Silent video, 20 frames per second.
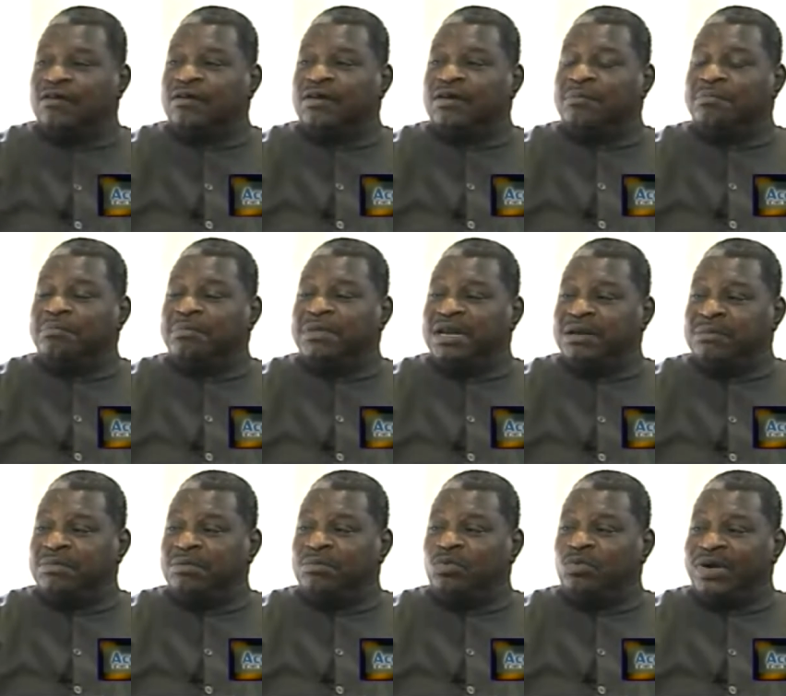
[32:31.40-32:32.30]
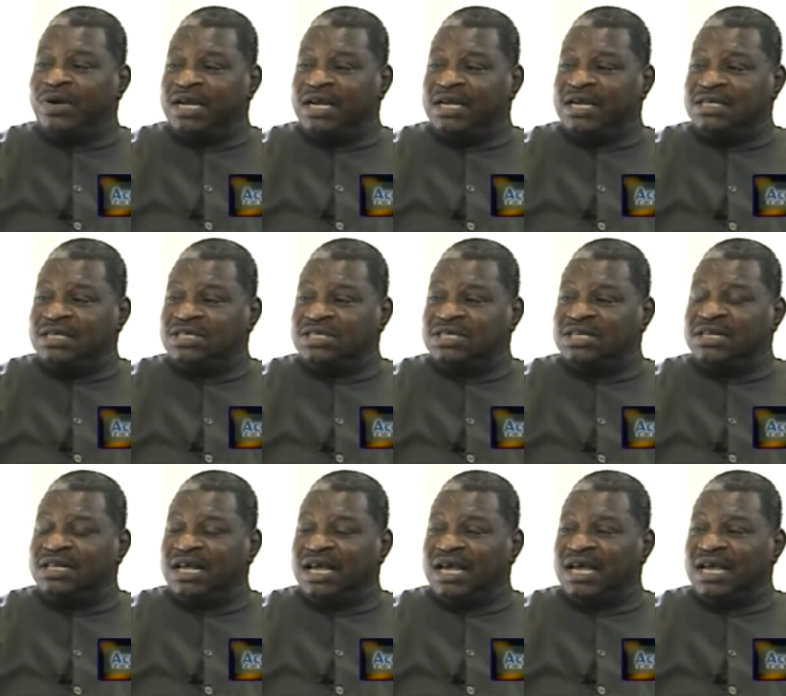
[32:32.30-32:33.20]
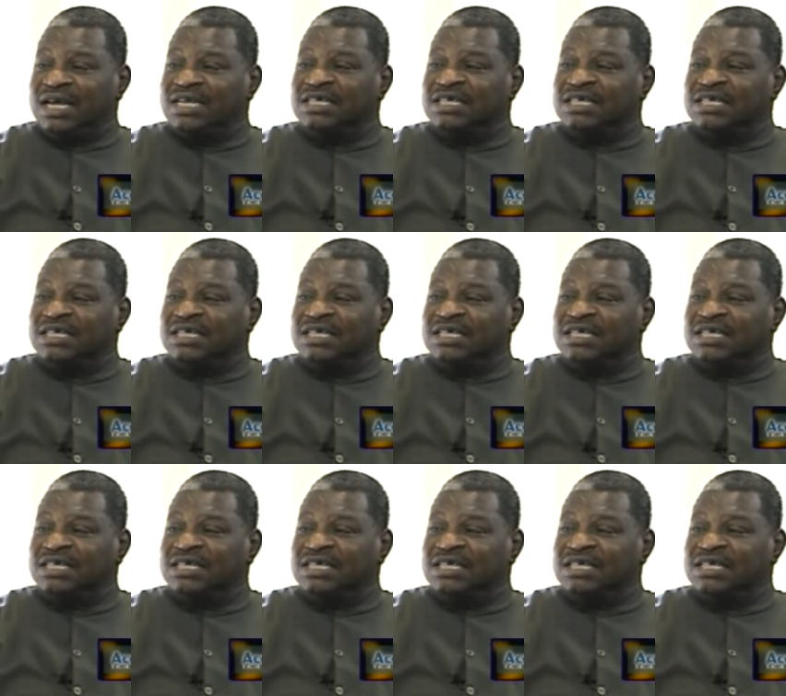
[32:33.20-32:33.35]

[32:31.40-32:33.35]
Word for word: the minimum wage there